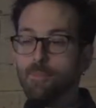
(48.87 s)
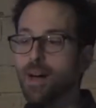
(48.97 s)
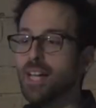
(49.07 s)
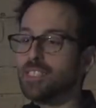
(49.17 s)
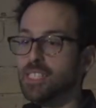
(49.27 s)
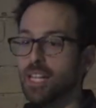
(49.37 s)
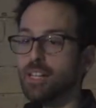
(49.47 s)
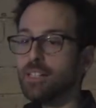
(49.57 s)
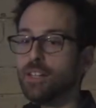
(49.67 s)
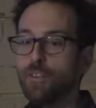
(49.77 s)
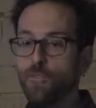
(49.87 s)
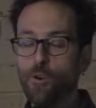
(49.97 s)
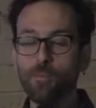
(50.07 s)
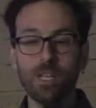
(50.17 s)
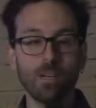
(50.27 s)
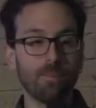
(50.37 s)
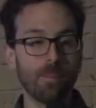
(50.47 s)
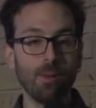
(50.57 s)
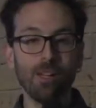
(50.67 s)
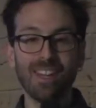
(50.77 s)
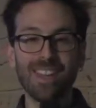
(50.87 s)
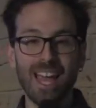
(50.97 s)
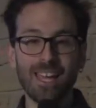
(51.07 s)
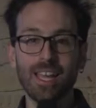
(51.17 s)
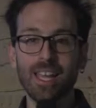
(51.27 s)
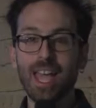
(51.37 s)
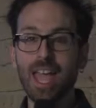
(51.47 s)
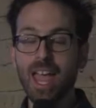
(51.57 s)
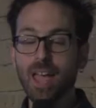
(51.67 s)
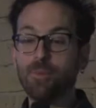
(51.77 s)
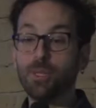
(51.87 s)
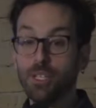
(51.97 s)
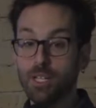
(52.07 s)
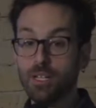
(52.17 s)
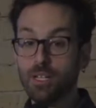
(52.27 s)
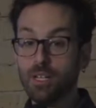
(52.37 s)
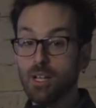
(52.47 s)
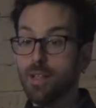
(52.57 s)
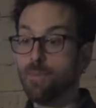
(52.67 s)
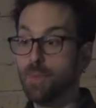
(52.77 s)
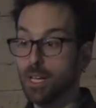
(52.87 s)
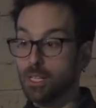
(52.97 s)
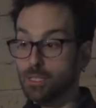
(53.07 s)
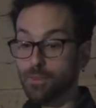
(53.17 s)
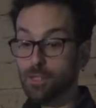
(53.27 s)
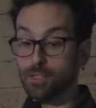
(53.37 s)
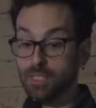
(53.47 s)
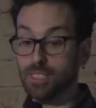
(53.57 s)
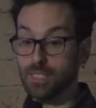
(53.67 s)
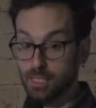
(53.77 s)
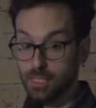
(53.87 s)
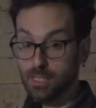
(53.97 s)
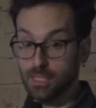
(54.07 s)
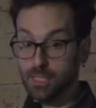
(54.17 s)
But still, there are 4 million people dying every year because of those diseases.